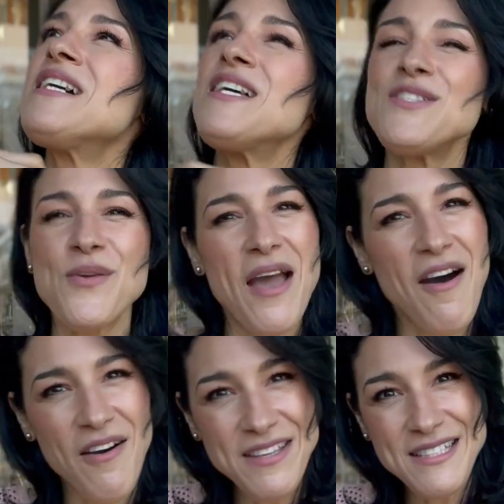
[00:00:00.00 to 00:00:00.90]
So yeah,
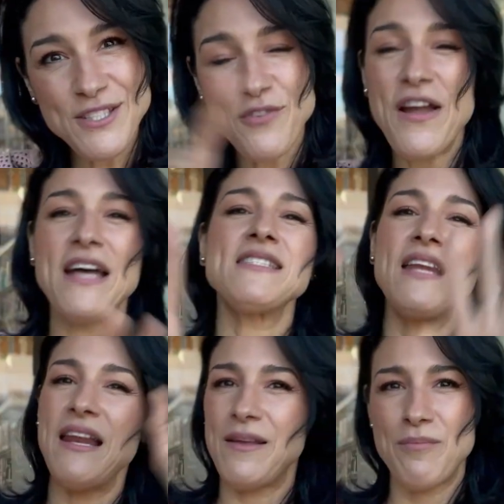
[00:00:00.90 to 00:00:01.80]
all these things are
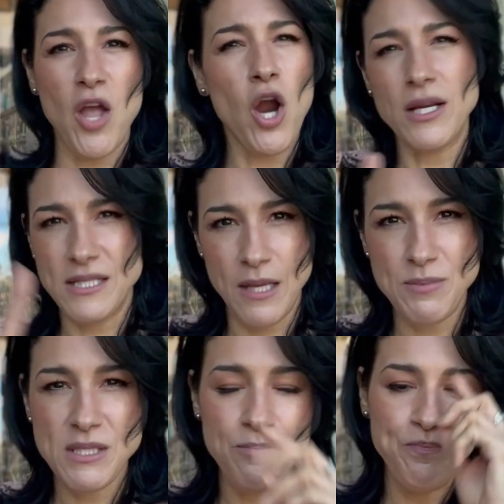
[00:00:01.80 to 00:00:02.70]
fascinating.
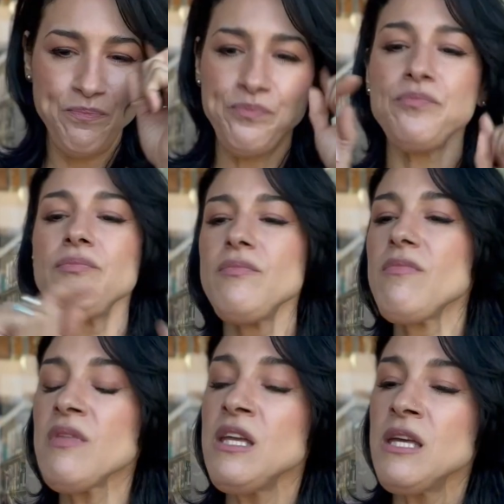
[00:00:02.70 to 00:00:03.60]
Archetypes.
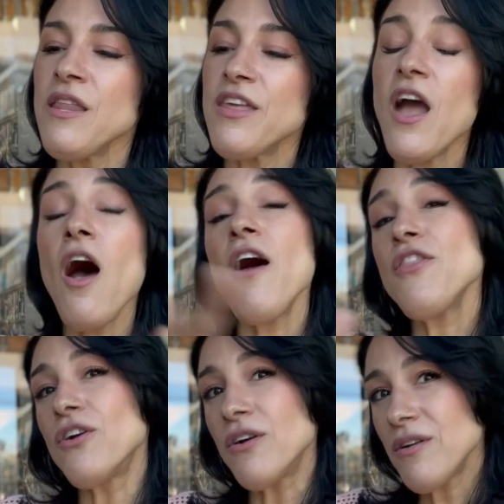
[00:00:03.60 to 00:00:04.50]

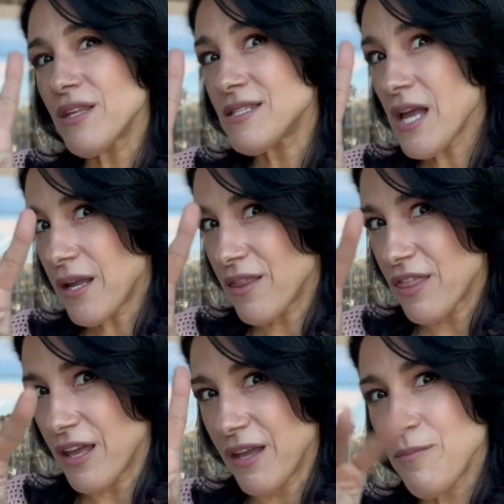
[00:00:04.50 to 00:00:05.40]
The second
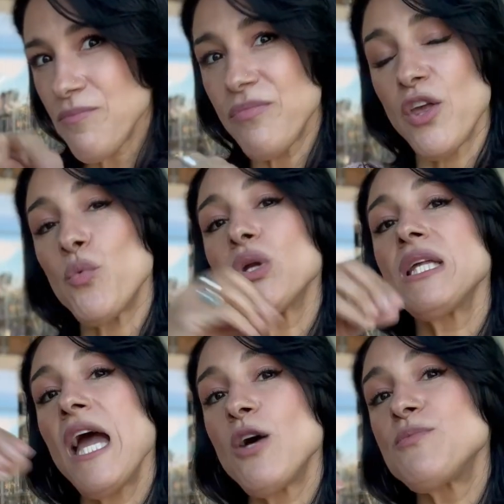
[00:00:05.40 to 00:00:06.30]
thing that really
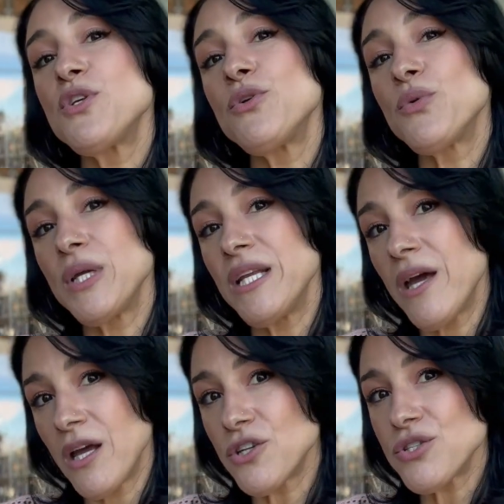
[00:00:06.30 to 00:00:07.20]
helps you to read
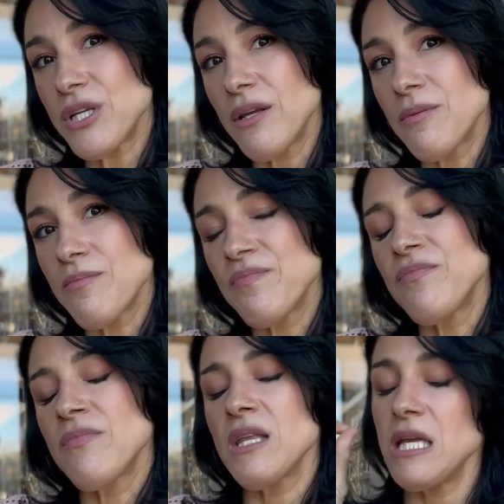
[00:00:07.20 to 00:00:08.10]
energy
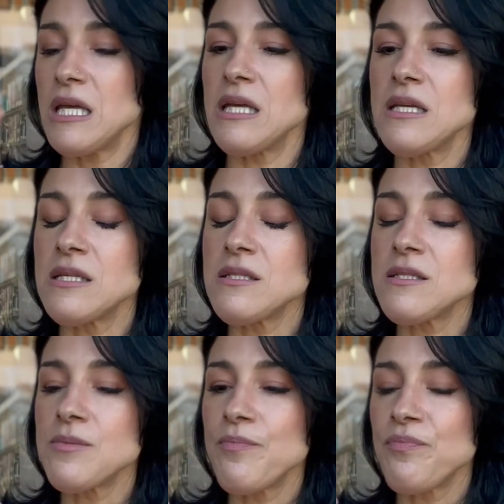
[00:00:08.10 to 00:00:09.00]

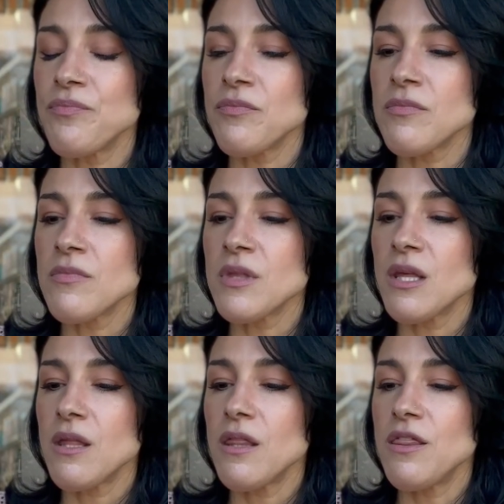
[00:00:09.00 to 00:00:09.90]
is
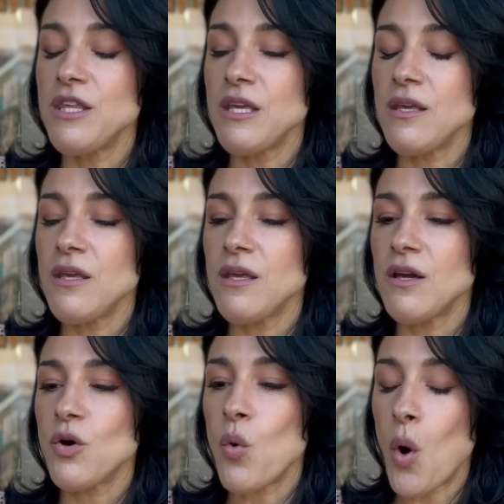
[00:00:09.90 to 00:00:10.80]
the
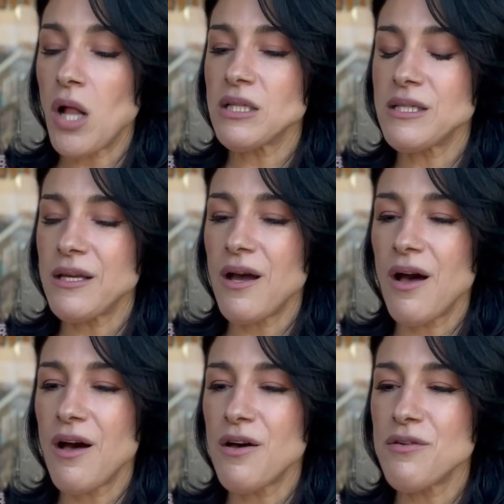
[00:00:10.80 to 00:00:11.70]
quality
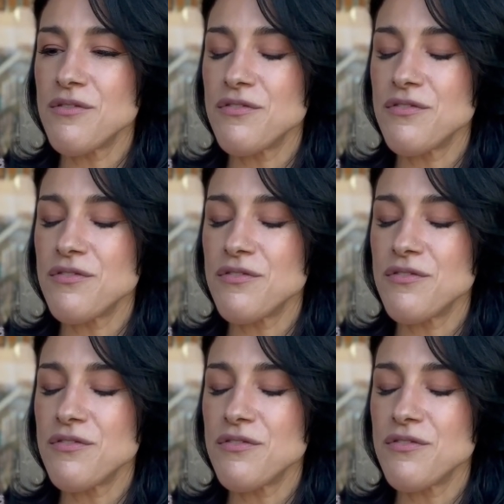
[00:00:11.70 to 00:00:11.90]
of